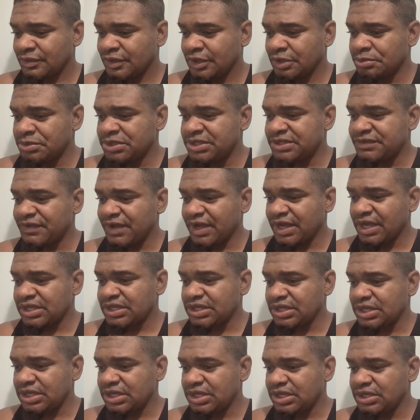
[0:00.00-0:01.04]
Let's see if I get
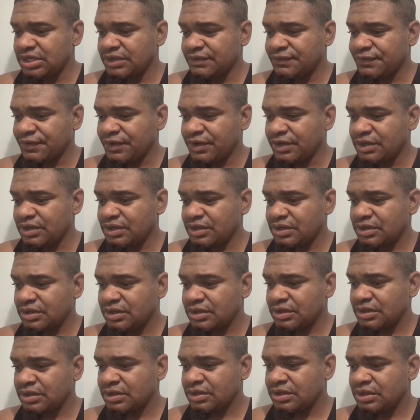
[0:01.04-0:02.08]
it, a different.
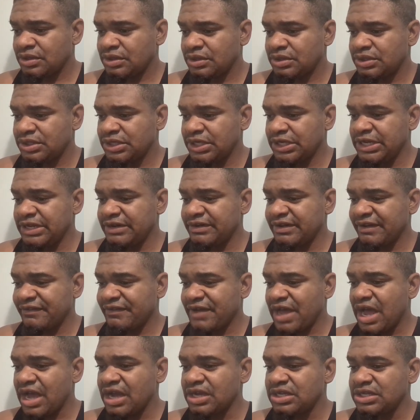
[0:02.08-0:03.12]
We don't
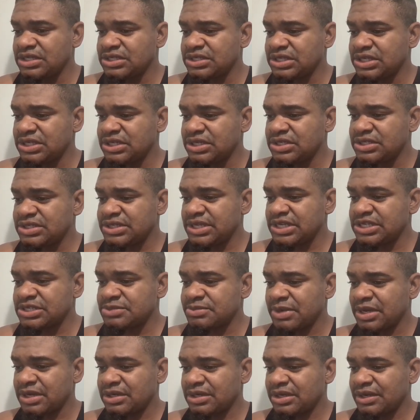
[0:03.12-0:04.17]
have angles in those days,
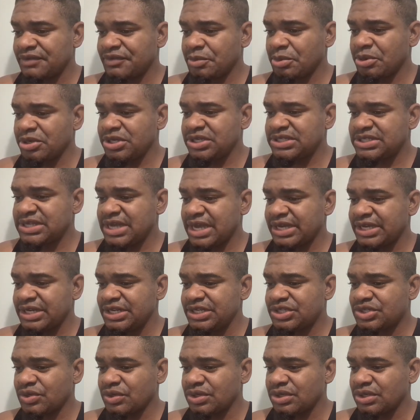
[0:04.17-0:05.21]
man. Everybody tagging
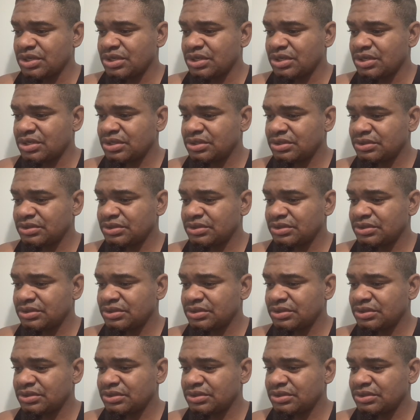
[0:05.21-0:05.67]
each other.